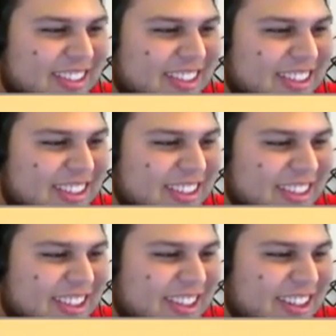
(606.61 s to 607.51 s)

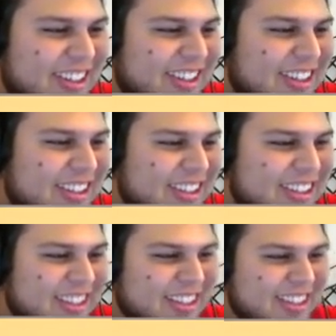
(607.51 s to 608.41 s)

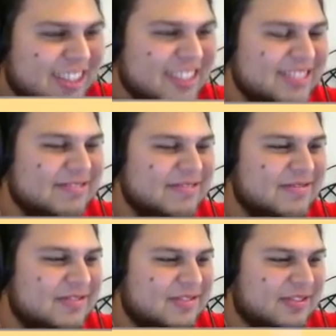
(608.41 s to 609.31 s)

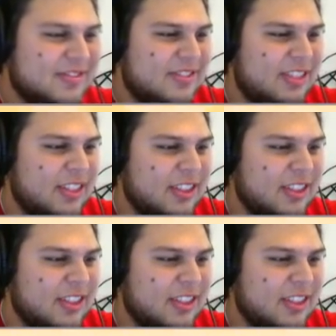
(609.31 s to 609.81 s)
[no speech]